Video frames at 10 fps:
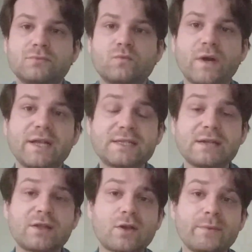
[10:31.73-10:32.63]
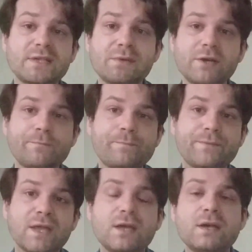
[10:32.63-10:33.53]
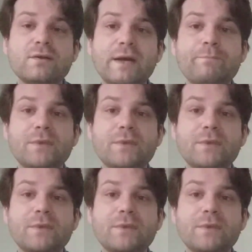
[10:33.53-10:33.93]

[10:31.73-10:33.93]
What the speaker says: write it down in the comments below. Right,